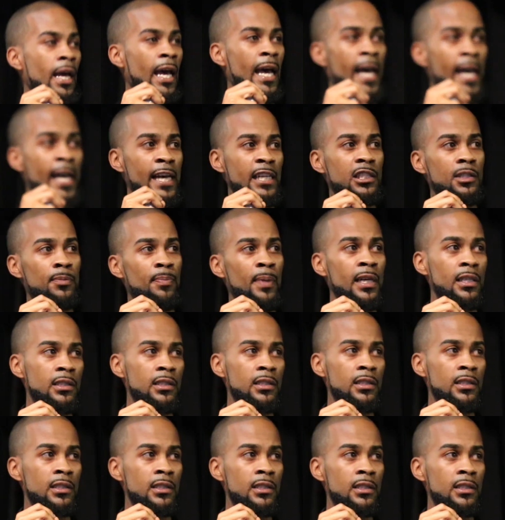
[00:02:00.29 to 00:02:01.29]

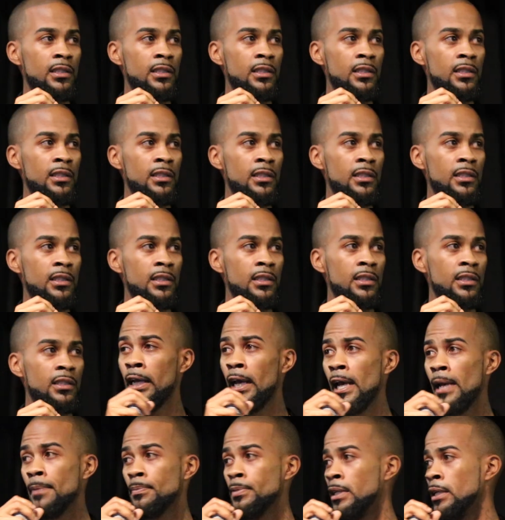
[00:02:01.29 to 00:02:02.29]
aspects
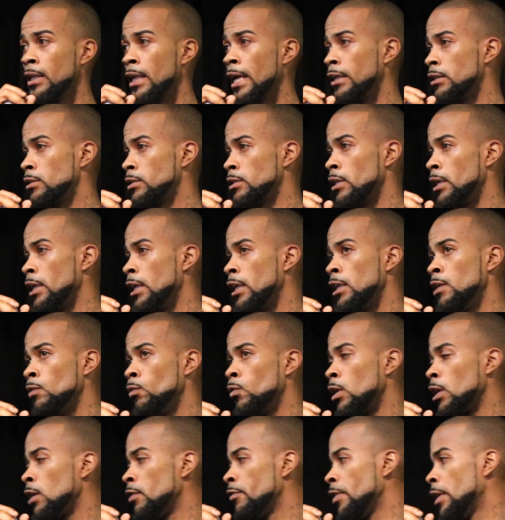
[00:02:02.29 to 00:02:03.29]
happen to
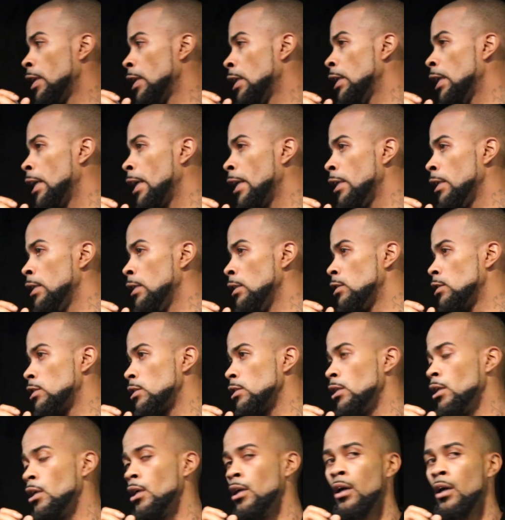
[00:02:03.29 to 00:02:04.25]
anyone of any age.